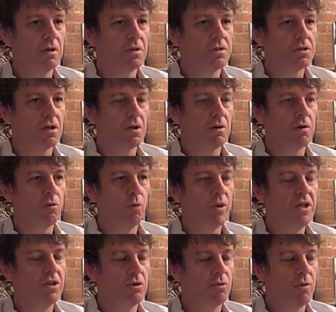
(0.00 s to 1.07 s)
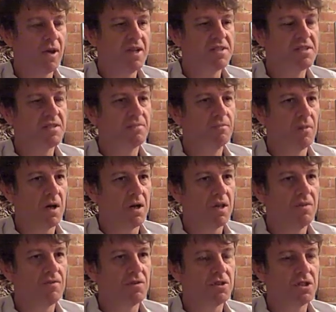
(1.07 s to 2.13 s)
So we do raise some
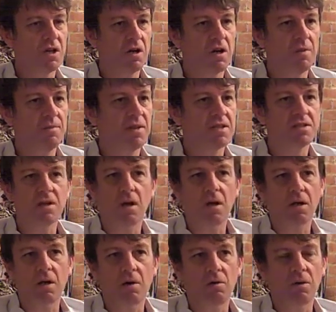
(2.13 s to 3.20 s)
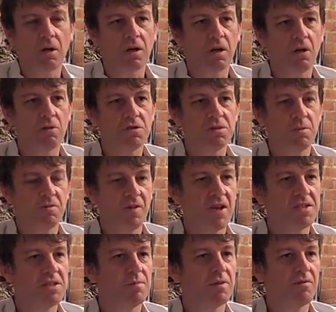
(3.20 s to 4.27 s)
money for charity, but that's not our goal. Our goal is to
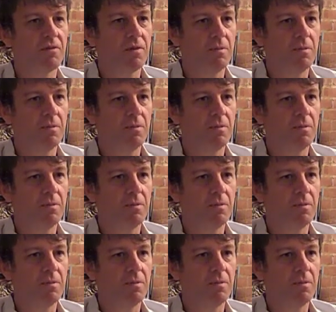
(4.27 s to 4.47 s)
provide something for the